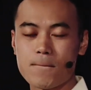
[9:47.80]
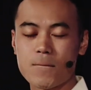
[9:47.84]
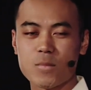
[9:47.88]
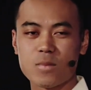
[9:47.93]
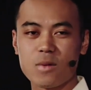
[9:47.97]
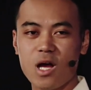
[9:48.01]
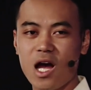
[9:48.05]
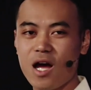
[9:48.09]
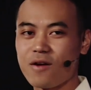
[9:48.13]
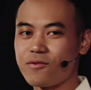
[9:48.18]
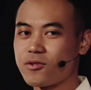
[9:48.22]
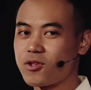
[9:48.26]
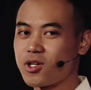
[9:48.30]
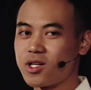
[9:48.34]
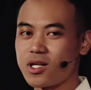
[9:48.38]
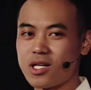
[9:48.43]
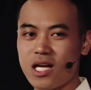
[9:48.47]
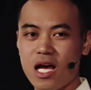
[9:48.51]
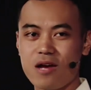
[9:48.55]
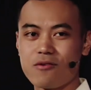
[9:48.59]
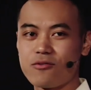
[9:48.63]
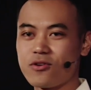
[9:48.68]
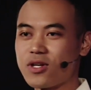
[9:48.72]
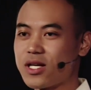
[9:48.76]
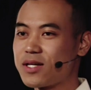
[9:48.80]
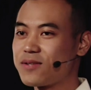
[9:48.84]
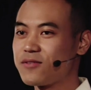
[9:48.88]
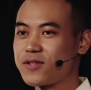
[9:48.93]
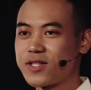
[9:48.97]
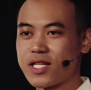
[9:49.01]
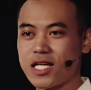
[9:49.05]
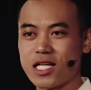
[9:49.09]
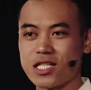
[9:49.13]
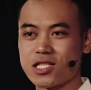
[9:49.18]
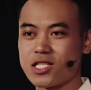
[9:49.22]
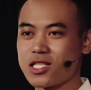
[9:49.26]
After every
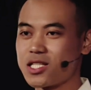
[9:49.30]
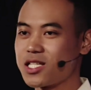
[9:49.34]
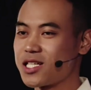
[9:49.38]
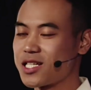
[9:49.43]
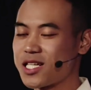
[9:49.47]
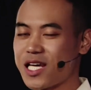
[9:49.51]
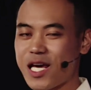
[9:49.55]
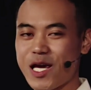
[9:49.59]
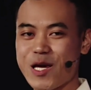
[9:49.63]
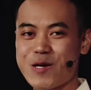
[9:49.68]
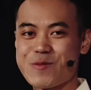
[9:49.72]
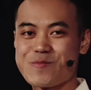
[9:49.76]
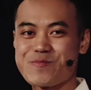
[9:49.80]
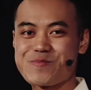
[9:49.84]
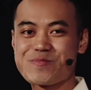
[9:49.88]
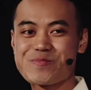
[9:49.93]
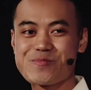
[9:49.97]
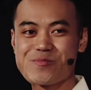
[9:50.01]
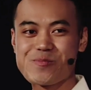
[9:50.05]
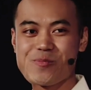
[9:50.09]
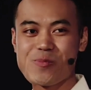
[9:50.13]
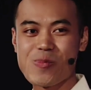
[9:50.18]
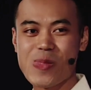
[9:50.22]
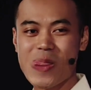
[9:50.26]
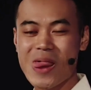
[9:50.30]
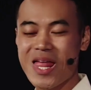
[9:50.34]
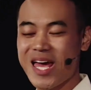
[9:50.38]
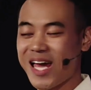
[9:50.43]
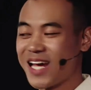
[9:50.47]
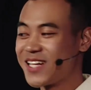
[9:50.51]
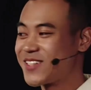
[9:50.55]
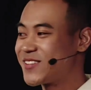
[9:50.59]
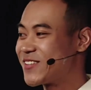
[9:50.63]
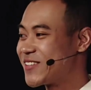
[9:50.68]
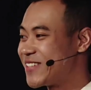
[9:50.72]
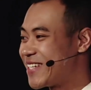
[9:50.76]
invitation, he came. And
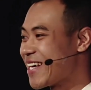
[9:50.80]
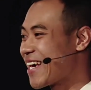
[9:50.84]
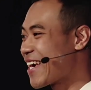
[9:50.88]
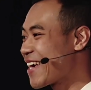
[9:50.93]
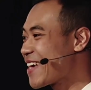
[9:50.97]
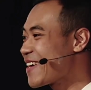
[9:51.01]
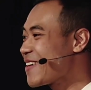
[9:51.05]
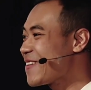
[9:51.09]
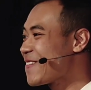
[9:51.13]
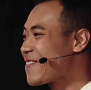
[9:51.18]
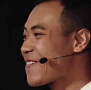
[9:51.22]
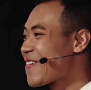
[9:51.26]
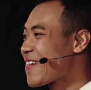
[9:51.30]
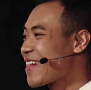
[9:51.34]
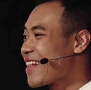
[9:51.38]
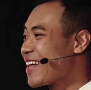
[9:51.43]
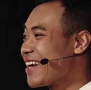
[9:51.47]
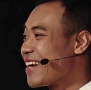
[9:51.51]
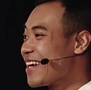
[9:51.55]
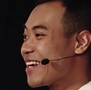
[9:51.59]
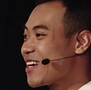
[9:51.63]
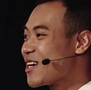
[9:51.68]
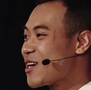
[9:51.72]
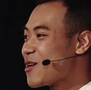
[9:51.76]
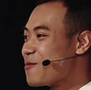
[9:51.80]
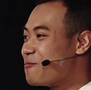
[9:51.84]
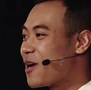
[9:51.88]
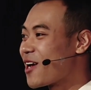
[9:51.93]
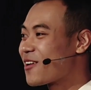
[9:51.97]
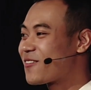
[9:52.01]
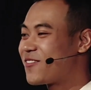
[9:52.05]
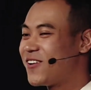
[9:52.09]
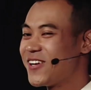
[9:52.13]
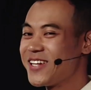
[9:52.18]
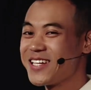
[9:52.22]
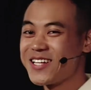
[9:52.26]
today, my
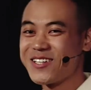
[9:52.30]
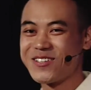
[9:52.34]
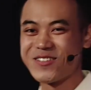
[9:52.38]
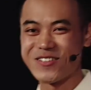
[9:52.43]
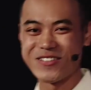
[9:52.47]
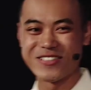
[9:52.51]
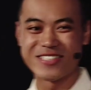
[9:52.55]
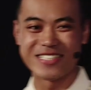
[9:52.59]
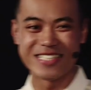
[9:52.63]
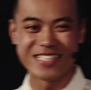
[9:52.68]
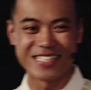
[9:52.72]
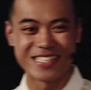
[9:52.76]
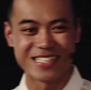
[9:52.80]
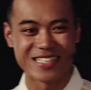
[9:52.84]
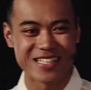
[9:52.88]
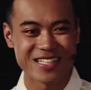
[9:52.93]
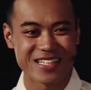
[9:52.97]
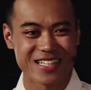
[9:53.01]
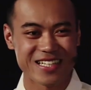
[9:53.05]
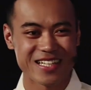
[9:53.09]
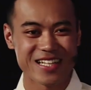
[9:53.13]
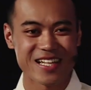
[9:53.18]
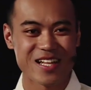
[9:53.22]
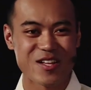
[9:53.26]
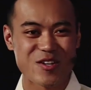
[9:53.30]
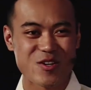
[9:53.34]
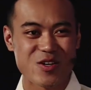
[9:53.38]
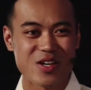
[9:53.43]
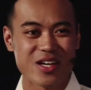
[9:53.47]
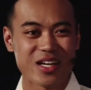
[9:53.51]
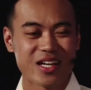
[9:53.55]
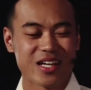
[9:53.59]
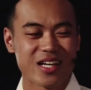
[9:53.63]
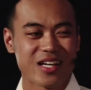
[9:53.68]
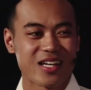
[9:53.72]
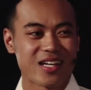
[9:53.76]
friend Arujan
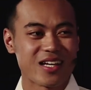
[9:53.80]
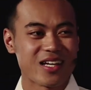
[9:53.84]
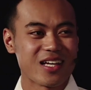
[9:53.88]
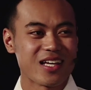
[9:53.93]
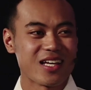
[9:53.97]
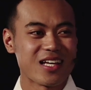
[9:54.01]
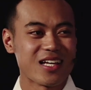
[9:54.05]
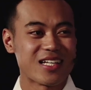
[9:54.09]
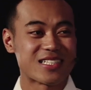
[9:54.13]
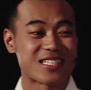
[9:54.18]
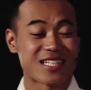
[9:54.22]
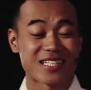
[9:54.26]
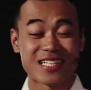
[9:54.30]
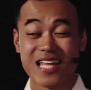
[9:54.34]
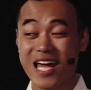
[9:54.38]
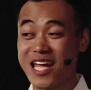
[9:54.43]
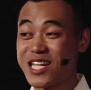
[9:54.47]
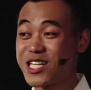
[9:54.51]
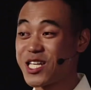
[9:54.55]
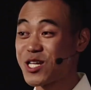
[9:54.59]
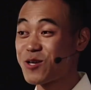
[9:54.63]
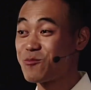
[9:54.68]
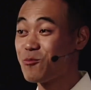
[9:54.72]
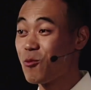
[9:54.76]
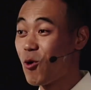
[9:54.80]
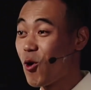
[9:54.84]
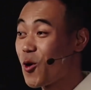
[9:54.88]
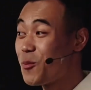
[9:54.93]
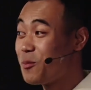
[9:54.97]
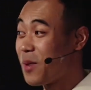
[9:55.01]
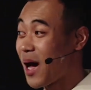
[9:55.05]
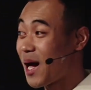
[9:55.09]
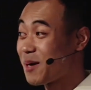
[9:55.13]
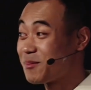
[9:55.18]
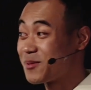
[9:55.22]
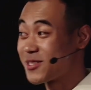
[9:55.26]
is attending more
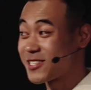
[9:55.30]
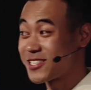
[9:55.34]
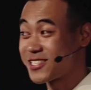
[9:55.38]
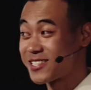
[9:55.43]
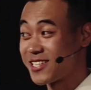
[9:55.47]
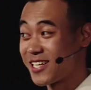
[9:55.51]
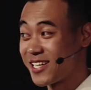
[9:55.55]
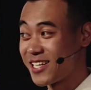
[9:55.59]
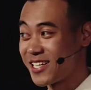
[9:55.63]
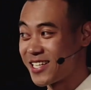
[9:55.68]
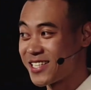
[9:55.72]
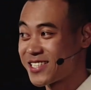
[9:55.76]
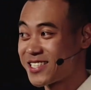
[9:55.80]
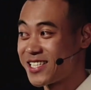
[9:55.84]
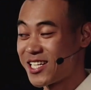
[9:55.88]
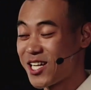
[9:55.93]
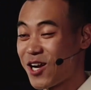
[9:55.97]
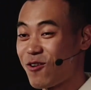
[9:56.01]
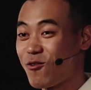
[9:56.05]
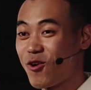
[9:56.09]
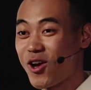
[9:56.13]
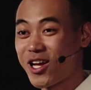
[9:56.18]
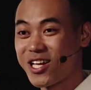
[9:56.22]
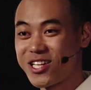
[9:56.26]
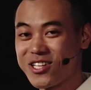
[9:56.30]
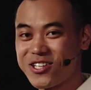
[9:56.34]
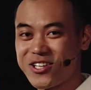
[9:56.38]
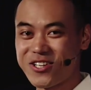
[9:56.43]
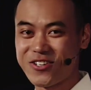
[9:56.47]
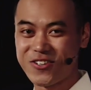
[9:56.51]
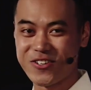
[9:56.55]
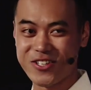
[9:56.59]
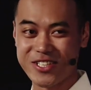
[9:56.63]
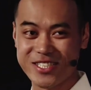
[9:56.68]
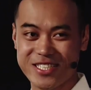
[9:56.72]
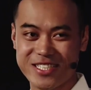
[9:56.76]
Bible studies than our regular
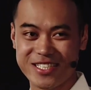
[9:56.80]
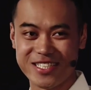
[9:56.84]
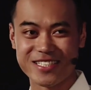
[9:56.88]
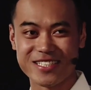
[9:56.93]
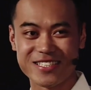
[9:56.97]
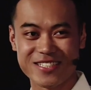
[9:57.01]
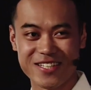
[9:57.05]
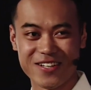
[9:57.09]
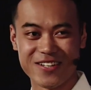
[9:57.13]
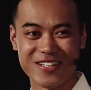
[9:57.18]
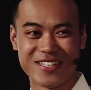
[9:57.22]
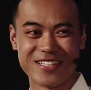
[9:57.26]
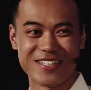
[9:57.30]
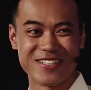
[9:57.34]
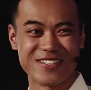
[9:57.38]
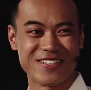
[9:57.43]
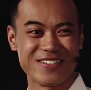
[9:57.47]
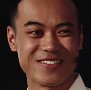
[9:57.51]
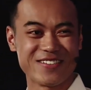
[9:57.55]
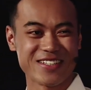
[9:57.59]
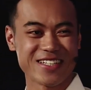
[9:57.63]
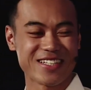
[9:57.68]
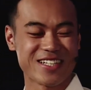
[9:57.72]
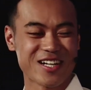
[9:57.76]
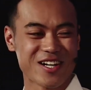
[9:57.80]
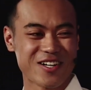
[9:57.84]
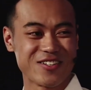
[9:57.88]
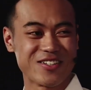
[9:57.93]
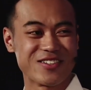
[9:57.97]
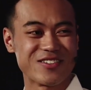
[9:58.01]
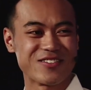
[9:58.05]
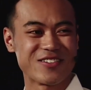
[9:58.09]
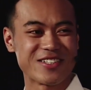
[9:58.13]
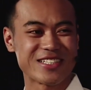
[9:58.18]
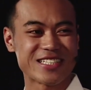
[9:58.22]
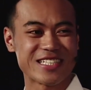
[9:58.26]
Christians in our
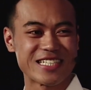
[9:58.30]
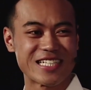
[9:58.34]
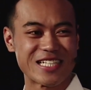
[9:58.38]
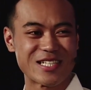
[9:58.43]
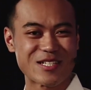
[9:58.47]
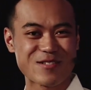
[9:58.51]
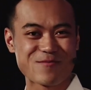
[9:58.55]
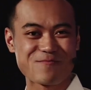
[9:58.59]
university.